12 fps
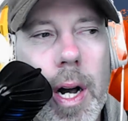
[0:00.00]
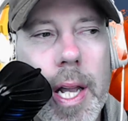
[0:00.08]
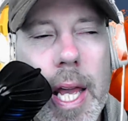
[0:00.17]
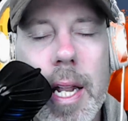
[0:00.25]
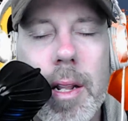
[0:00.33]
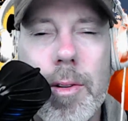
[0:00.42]

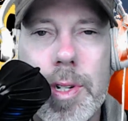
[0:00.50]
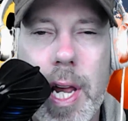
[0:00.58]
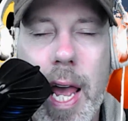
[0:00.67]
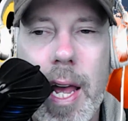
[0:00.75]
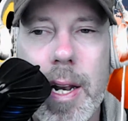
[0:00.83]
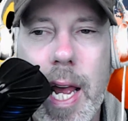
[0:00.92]
again, though,
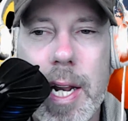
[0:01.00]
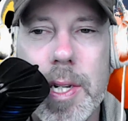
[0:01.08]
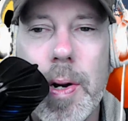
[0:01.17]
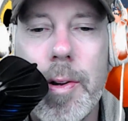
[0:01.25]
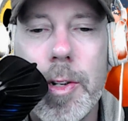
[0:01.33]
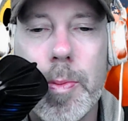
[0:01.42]
to
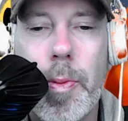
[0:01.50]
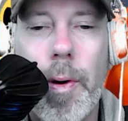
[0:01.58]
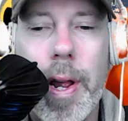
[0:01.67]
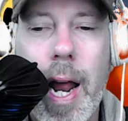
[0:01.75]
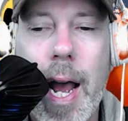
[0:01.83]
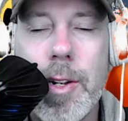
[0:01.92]
Antonio's
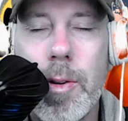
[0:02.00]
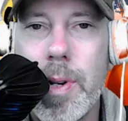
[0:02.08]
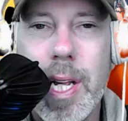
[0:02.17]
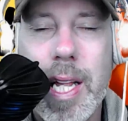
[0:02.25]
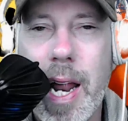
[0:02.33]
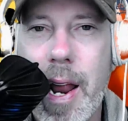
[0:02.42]
point, I
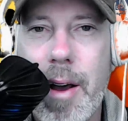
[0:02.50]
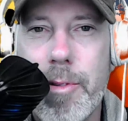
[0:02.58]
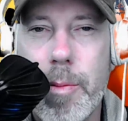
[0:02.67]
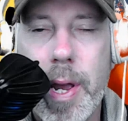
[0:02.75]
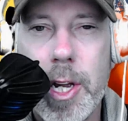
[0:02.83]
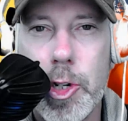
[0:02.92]
don't need that
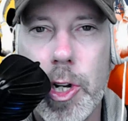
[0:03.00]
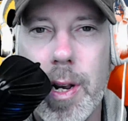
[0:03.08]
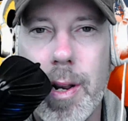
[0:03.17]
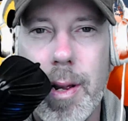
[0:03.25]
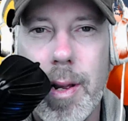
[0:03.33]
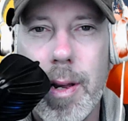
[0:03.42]

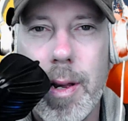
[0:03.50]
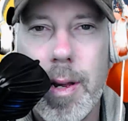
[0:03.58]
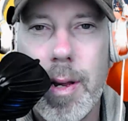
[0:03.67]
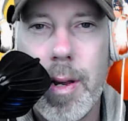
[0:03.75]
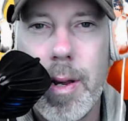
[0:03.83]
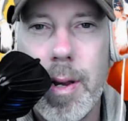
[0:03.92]
affirmation.
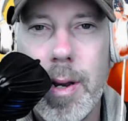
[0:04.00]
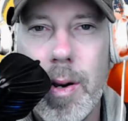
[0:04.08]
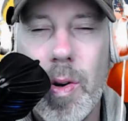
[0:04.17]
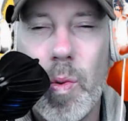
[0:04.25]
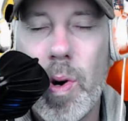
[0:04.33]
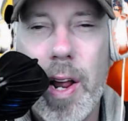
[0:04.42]

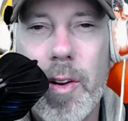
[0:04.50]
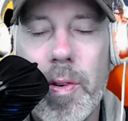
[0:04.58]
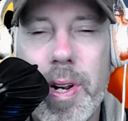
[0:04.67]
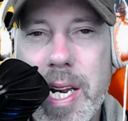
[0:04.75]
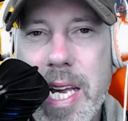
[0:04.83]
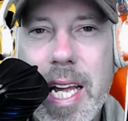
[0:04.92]
I
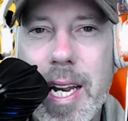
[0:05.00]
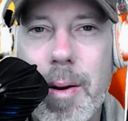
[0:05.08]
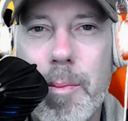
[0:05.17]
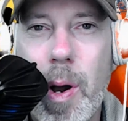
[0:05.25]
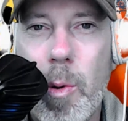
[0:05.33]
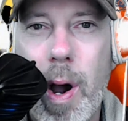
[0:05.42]
don't
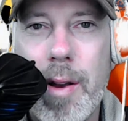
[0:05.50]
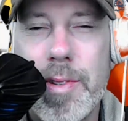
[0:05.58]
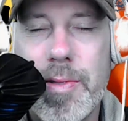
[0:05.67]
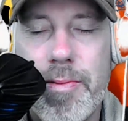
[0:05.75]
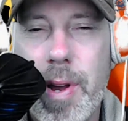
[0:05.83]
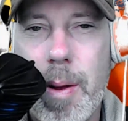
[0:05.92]
need my
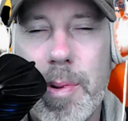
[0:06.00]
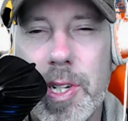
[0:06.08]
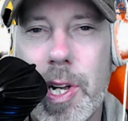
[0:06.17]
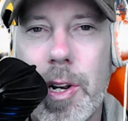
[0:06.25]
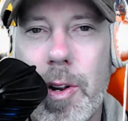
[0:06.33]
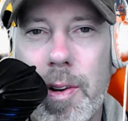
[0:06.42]
wife's
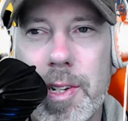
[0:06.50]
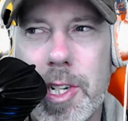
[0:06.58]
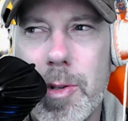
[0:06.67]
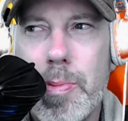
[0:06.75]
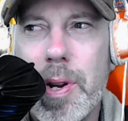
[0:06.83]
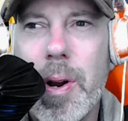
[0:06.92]
family's
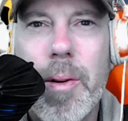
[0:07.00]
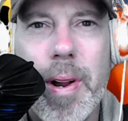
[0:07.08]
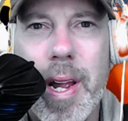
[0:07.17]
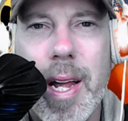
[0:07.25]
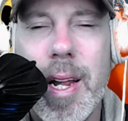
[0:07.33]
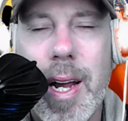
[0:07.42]
condolences,
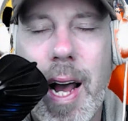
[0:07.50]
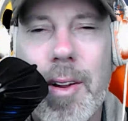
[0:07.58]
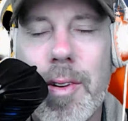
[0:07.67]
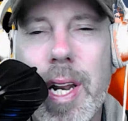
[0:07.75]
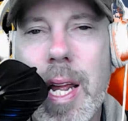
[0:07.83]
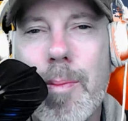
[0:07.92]
period.
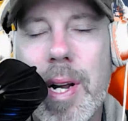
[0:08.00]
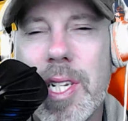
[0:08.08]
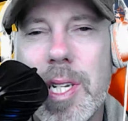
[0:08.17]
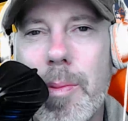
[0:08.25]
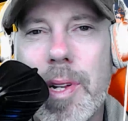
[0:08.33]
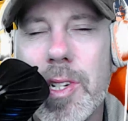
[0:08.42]
I don't need my
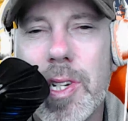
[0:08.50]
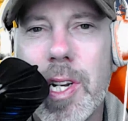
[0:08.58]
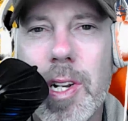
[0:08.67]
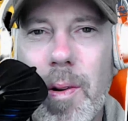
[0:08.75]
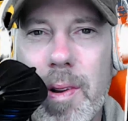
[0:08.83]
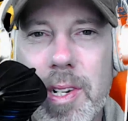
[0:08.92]
siblings'
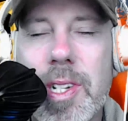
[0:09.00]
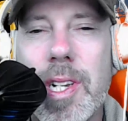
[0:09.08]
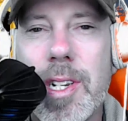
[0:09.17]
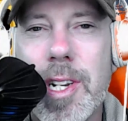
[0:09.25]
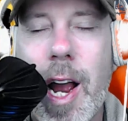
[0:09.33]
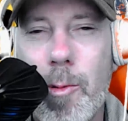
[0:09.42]

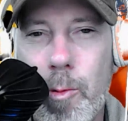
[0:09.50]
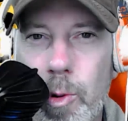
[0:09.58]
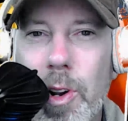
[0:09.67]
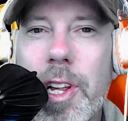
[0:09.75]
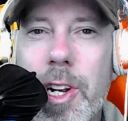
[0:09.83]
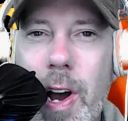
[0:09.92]
condolences. I
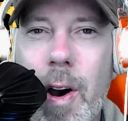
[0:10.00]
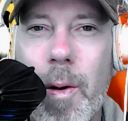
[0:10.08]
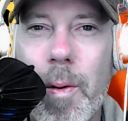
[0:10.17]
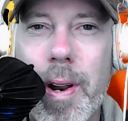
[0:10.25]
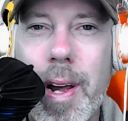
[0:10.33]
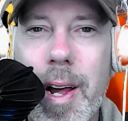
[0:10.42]
really
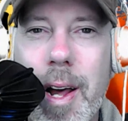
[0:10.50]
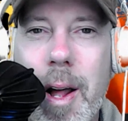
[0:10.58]
don't.